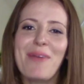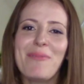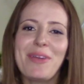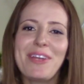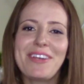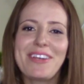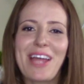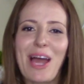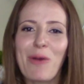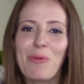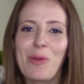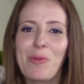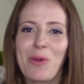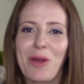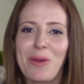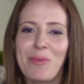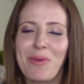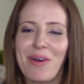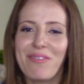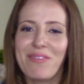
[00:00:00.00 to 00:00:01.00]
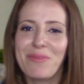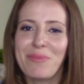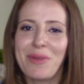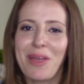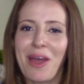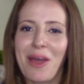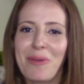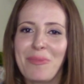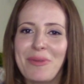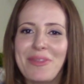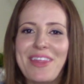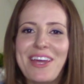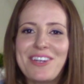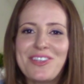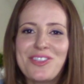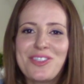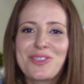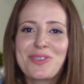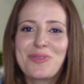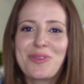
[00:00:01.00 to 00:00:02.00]
I mean, yeah, we went above and beyond, but
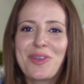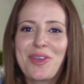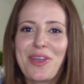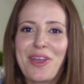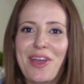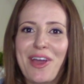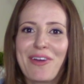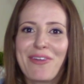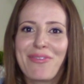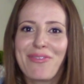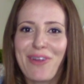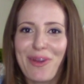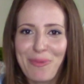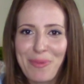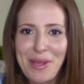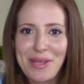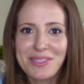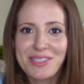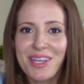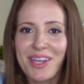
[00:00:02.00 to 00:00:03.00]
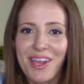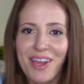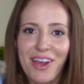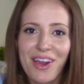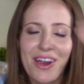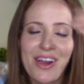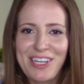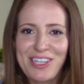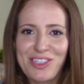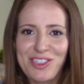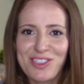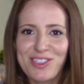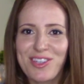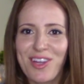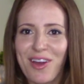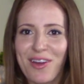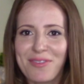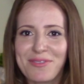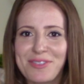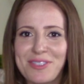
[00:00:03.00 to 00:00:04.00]
that's just really affirming to hear. He just
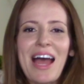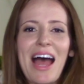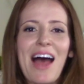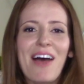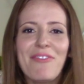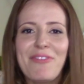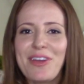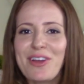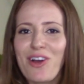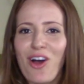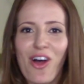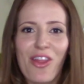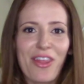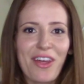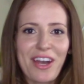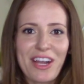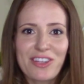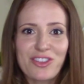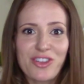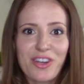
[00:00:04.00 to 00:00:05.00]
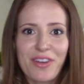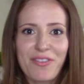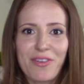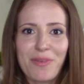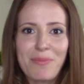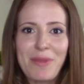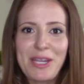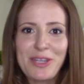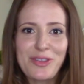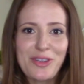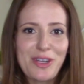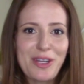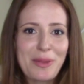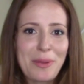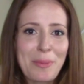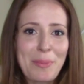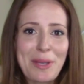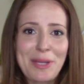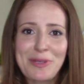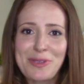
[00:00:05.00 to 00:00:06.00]
loved having all that extra information in
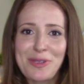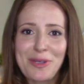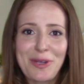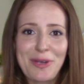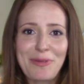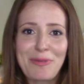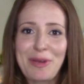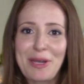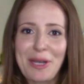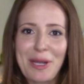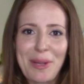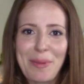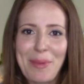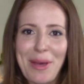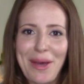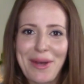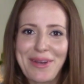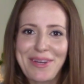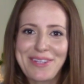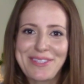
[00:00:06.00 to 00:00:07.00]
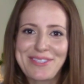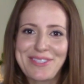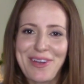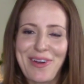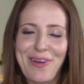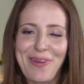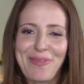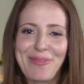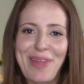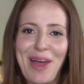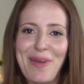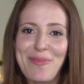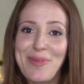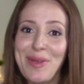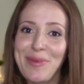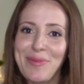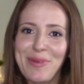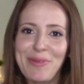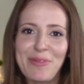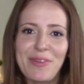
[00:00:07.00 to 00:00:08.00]
the picture and reading about us, so that
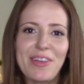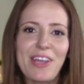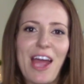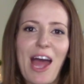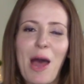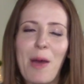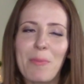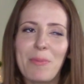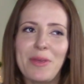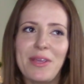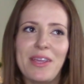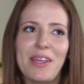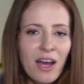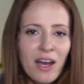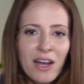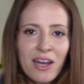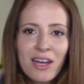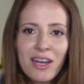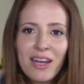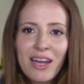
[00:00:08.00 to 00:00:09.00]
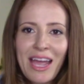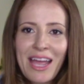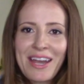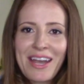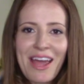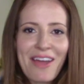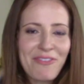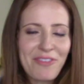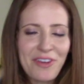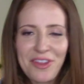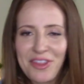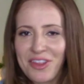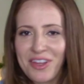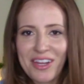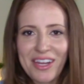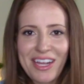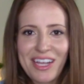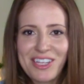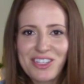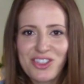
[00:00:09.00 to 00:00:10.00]
made me really happy. And
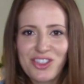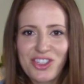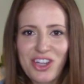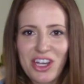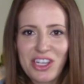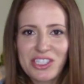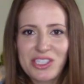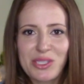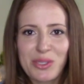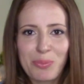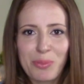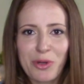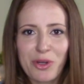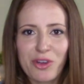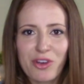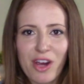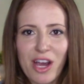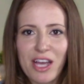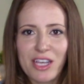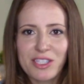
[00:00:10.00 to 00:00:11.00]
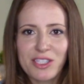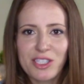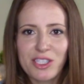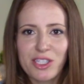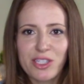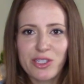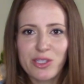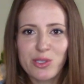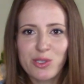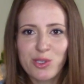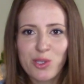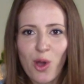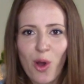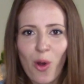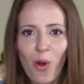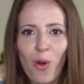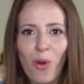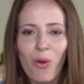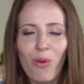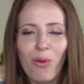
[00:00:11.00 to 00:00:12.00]
everything has just progressed
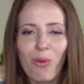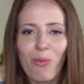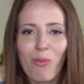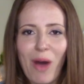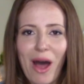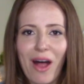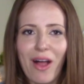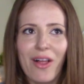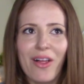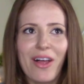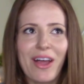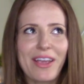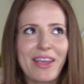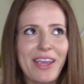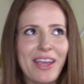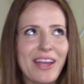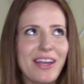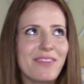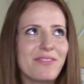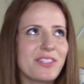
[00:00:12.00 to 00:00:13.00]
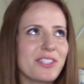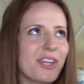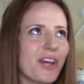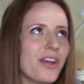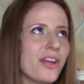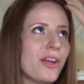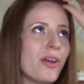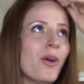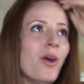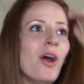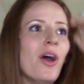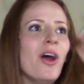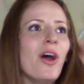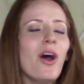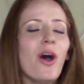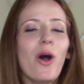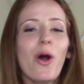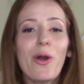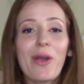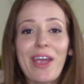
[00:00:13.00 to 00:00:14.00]
so well, I can't even tell you.
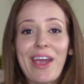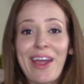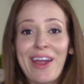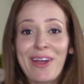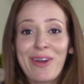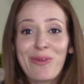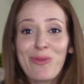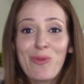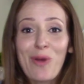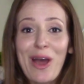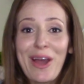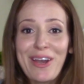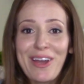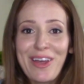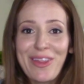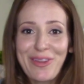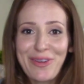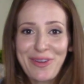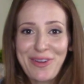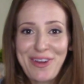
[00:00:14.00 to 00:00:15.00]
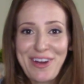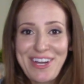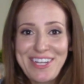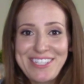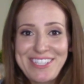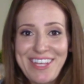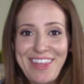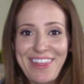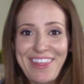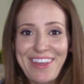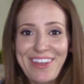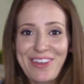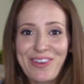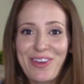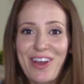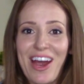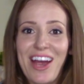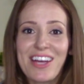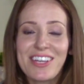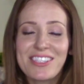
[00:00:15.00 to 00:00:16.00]
Okay, one other crazy thing,
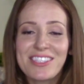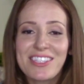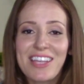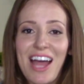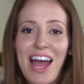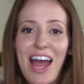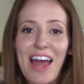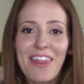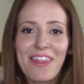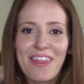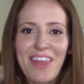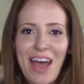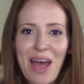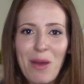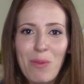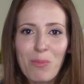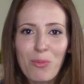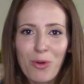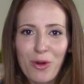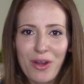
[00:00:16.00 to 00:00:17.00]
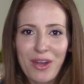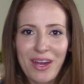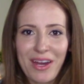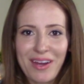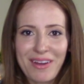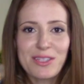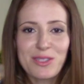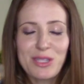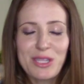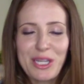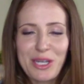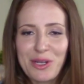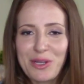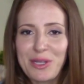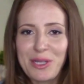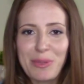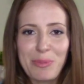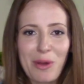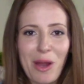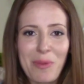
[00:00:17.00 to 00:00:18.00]
you guys. That morning,
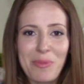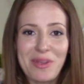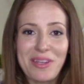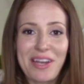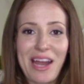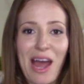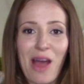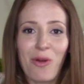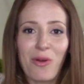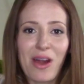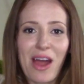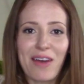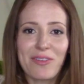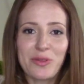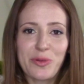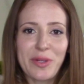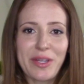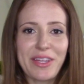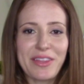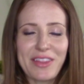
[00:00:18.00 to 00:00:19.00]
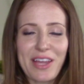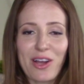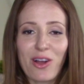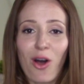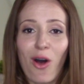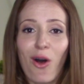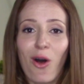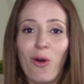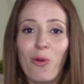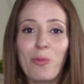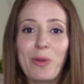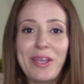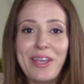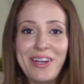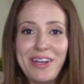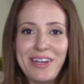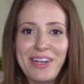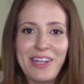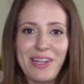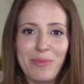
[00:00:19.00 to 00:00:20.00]
literally probably an hour after we get that call, we
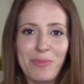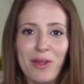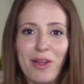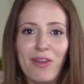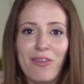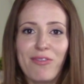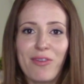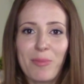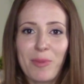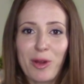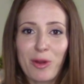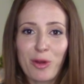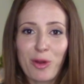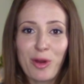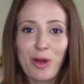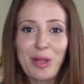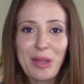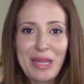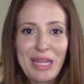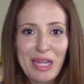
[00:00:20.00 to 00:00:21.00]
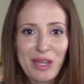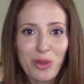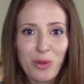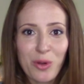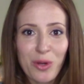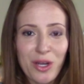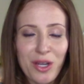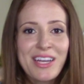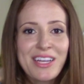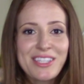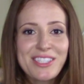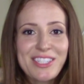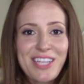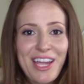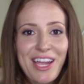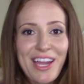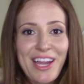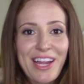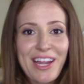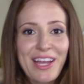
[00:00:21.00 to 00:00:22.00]
get an email from our current landlord
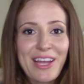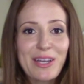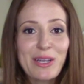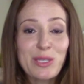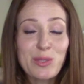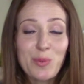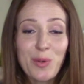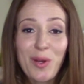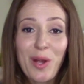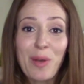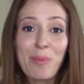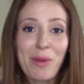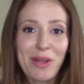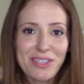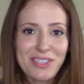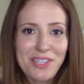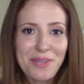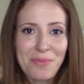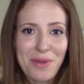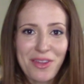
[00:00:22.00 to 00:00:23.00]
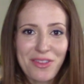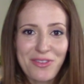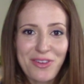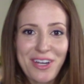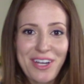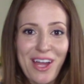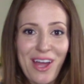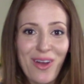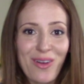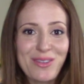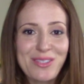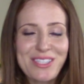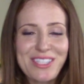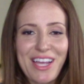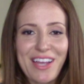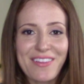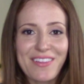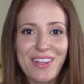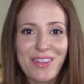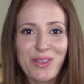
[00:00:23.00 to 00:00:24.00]
saying, because we're on month to month right now,
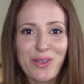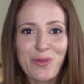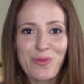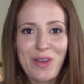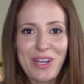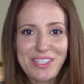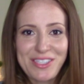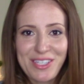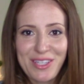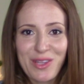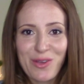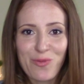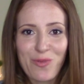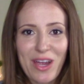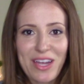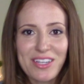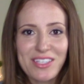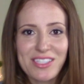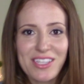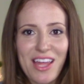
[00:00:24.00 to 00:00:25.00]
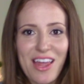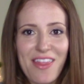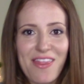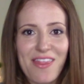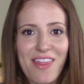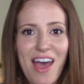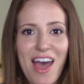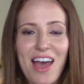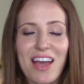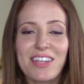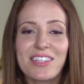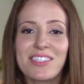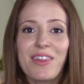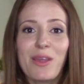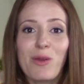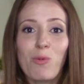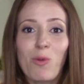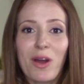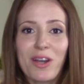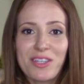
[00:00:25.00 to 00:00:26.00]
saying that they're raising the rent and that
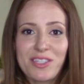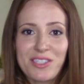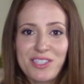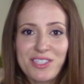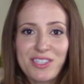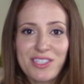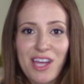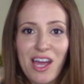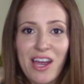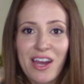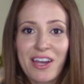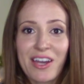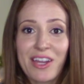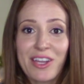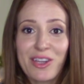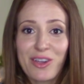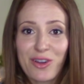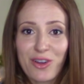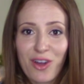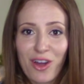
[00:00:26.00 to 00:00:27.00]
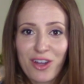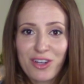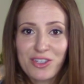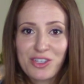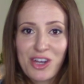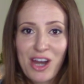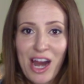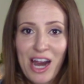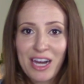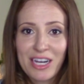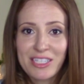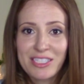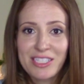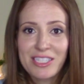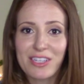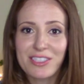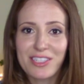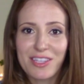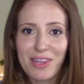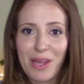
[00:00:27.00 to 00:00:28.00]
they want us to sign a year
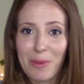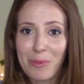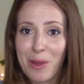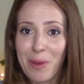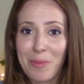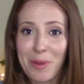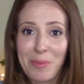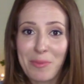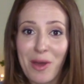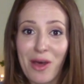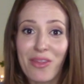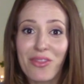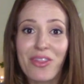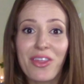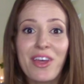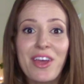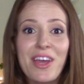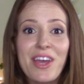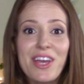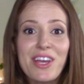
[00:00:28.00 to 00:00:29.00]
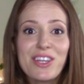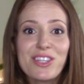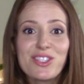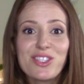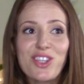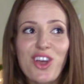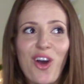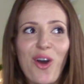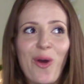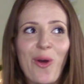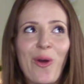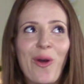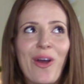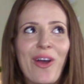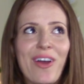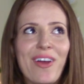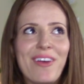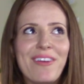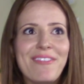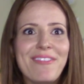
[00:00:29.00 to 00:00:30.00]
contract in the upcoming month. So
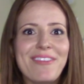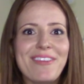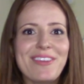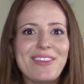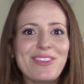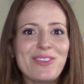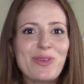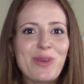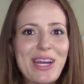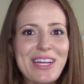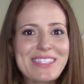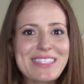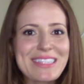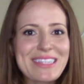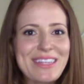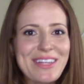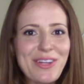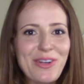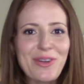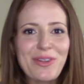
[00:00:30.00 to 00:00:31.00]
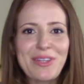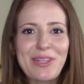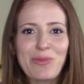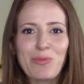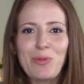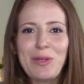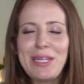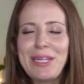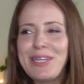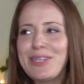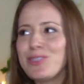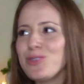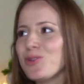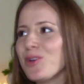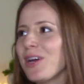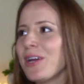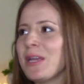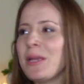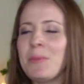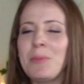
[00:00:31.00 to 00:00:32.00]
you guys, literally, we do
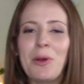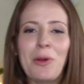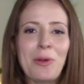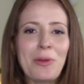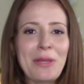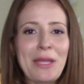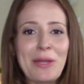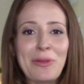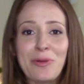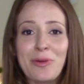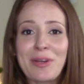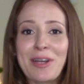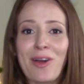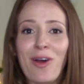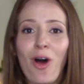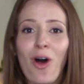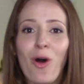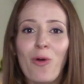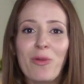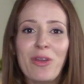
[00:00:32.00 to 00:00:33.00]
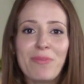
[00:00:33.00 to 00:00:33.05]
not email our landlord at all.